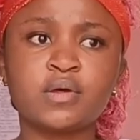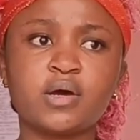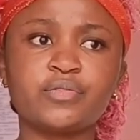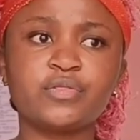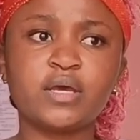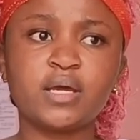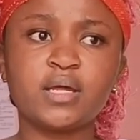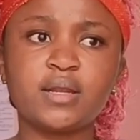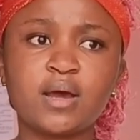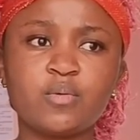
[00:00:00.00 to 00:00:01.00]
And
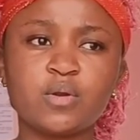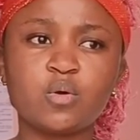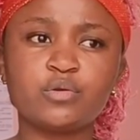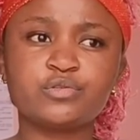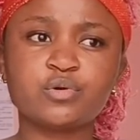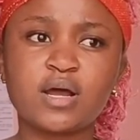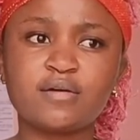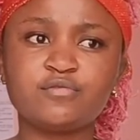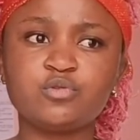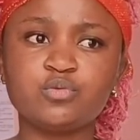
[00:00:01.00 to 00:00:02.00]
then I will also
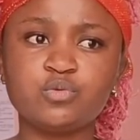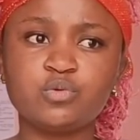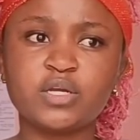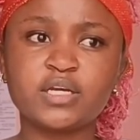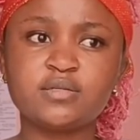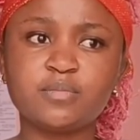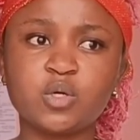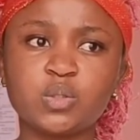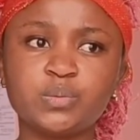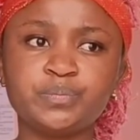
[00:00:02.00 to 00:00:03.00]
have to get
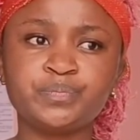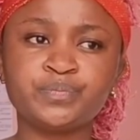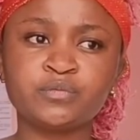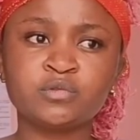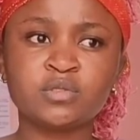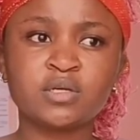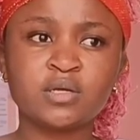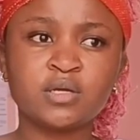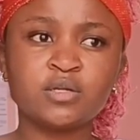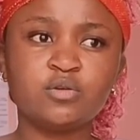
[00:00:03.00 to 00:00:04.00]
more.
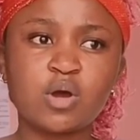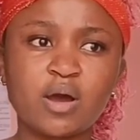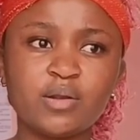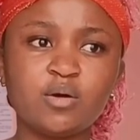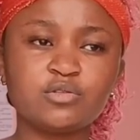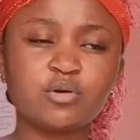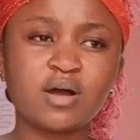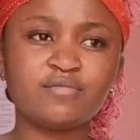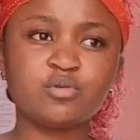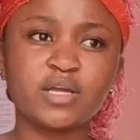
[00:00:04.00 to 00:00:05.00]
I'll also
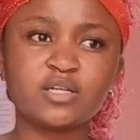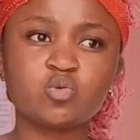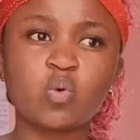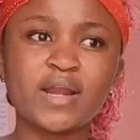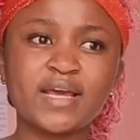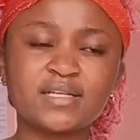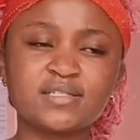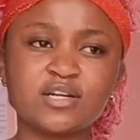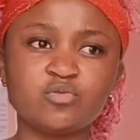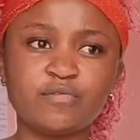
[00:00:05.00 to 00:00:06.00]
have to get one
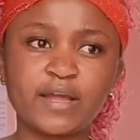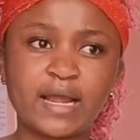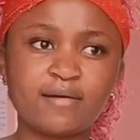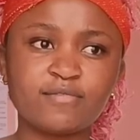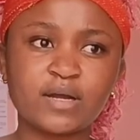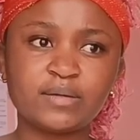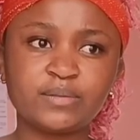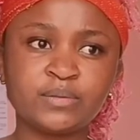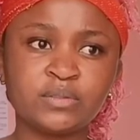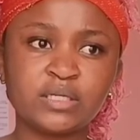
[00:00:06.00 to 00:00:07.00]
extra duvet cover
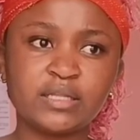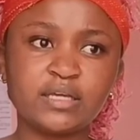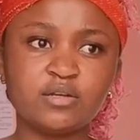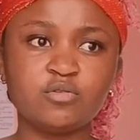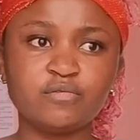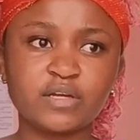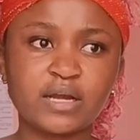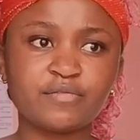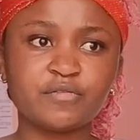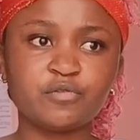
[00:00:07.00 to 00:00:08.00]
and then duvet
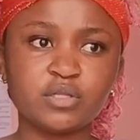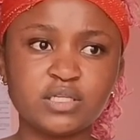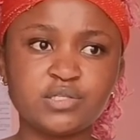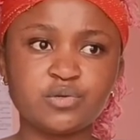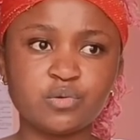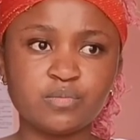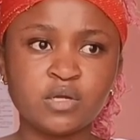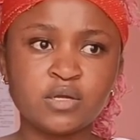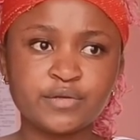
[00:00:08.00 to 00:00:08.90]
cover for this room.